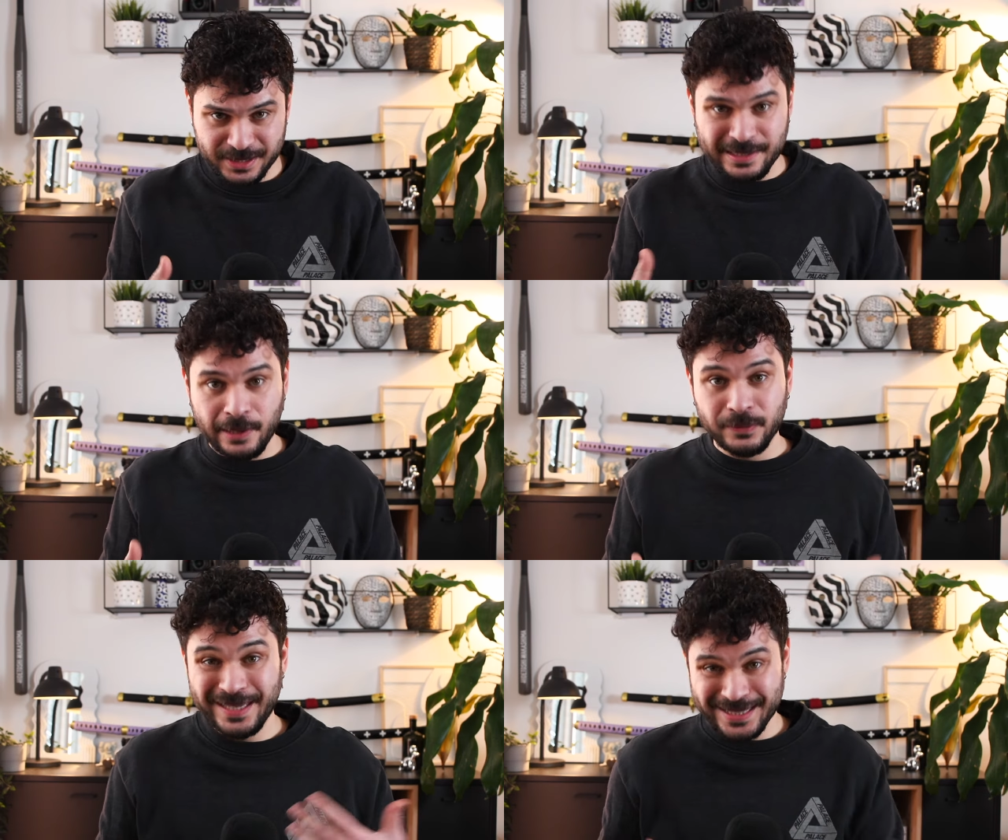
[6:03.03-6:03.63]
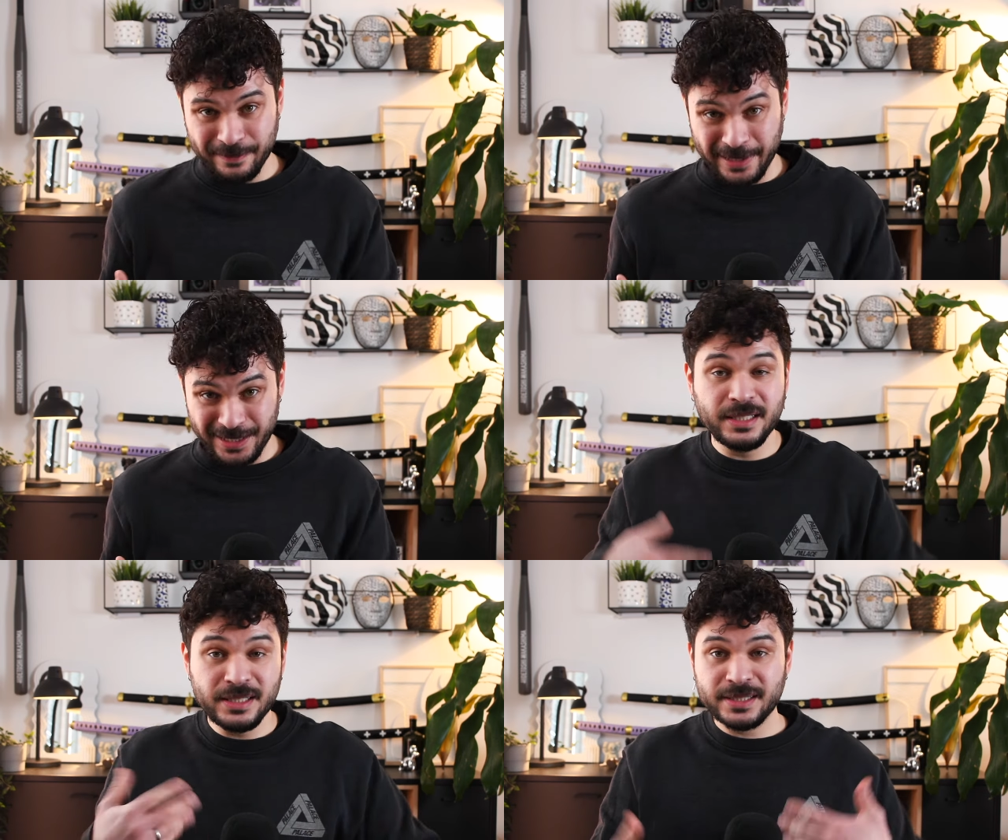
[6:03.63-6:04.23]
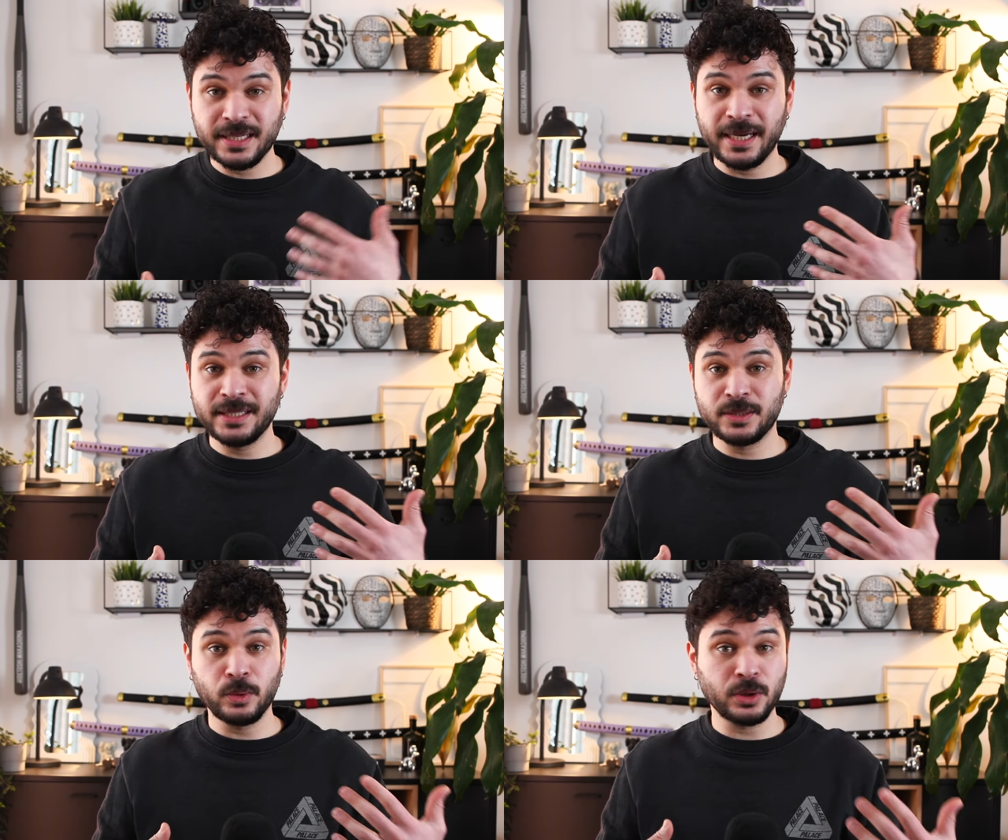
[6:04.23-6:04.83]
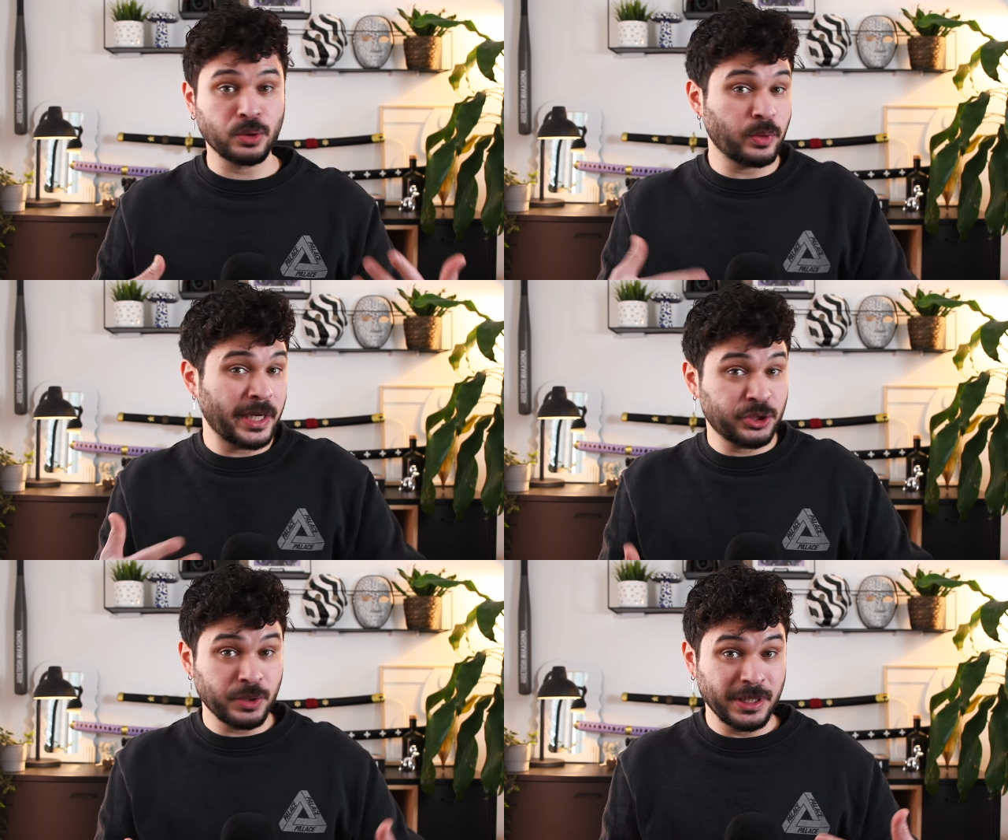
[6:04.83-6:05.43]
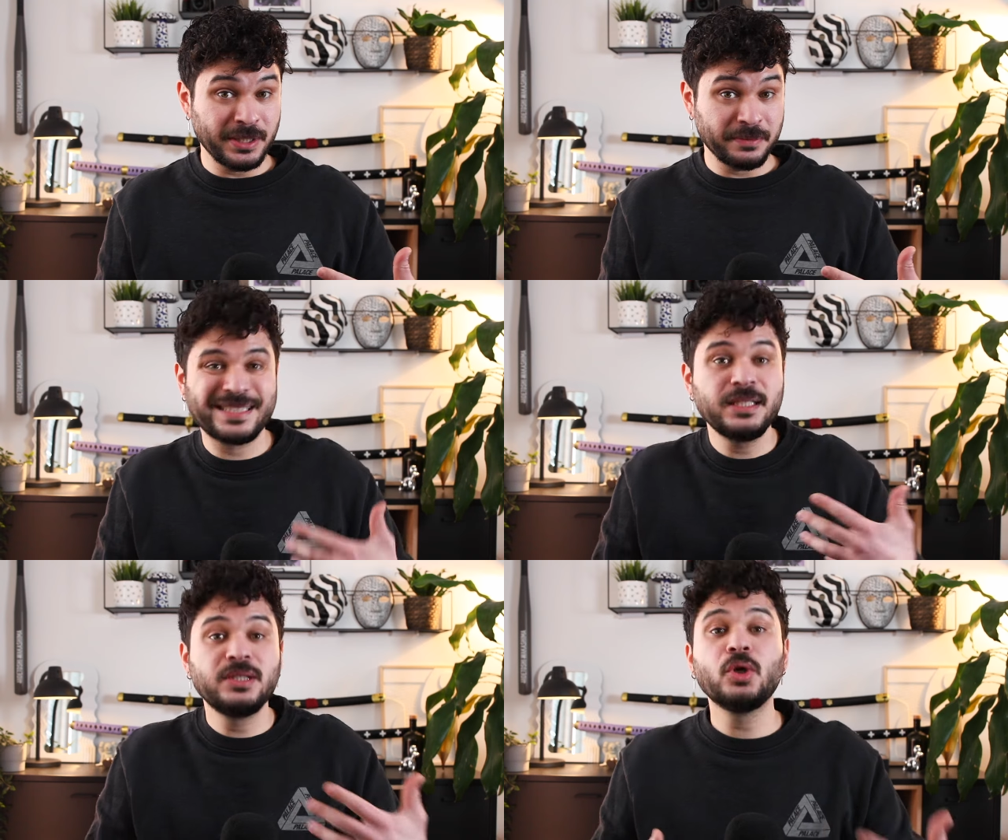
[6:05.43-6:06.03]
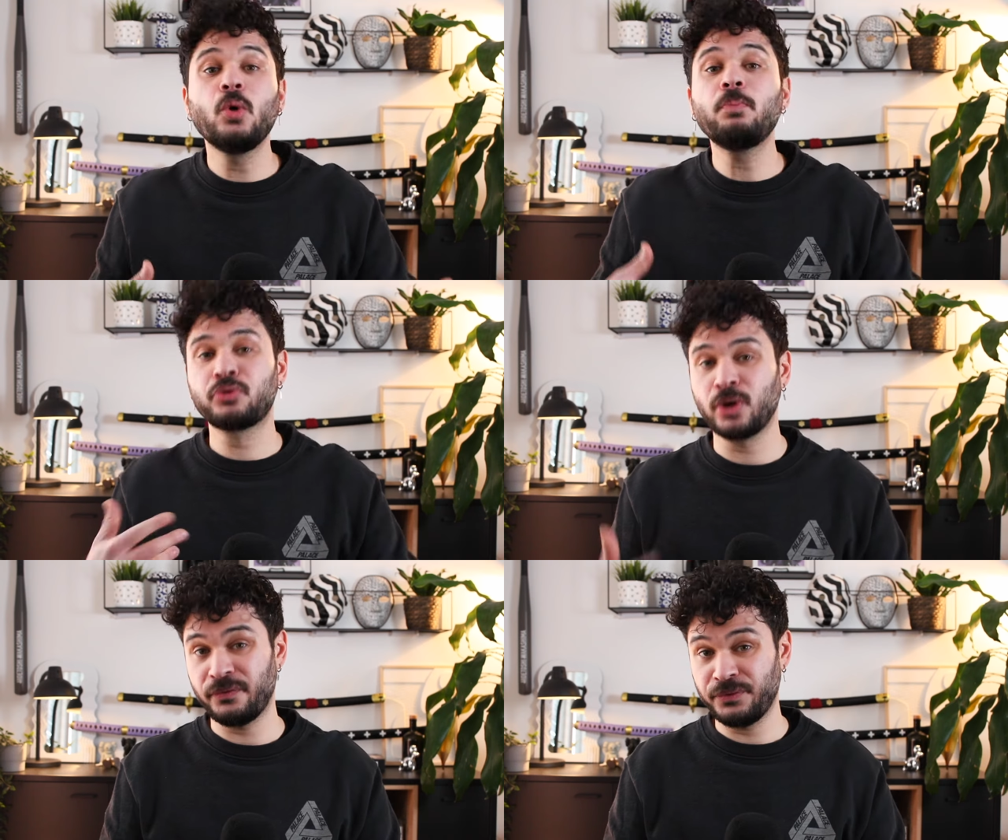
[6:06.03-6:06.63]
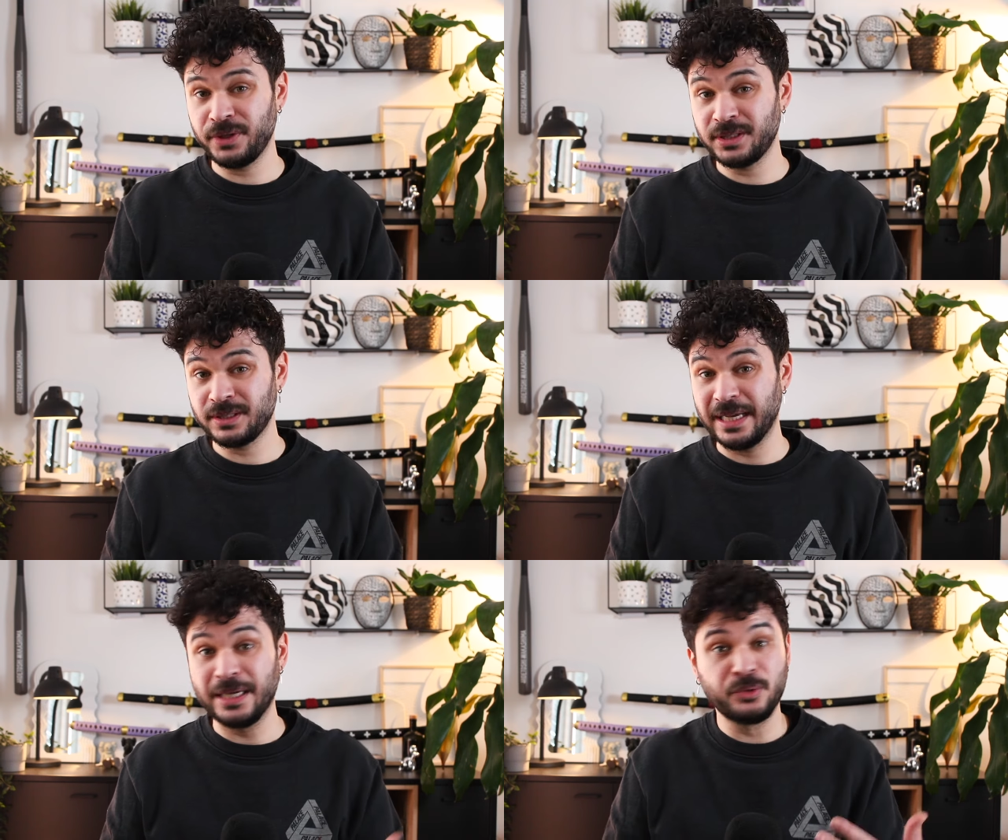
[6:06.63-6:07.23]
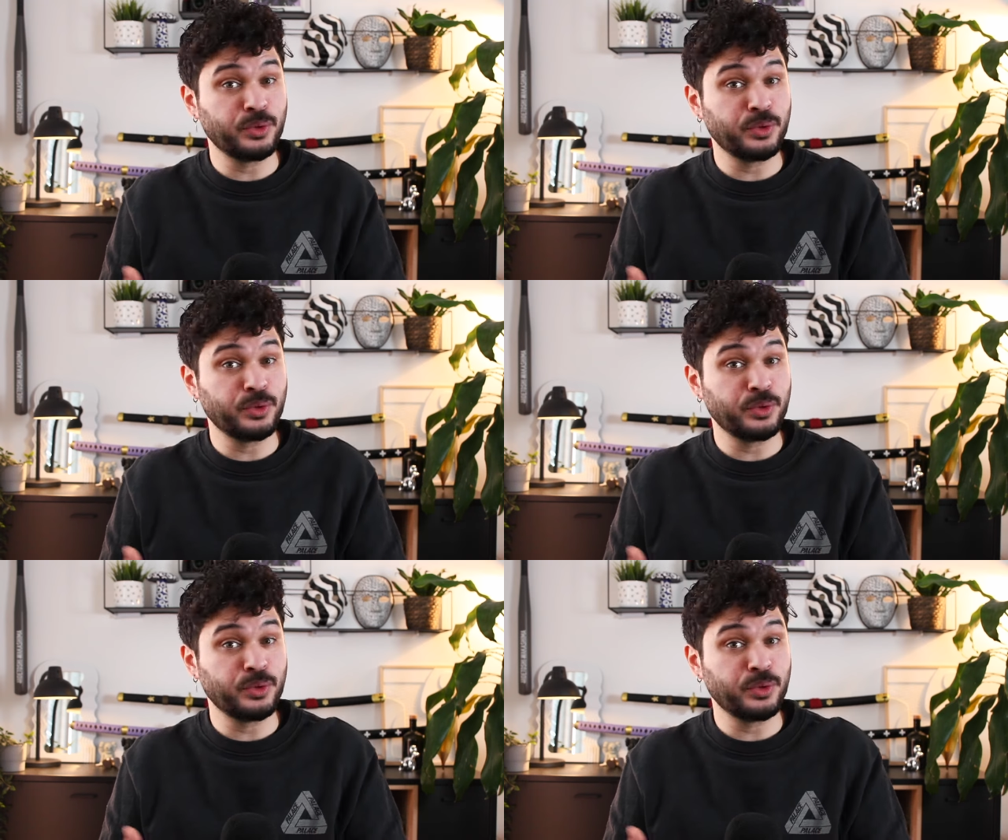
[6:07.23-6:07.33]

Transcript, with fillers: is now decimated, these sites will gradually see no profit and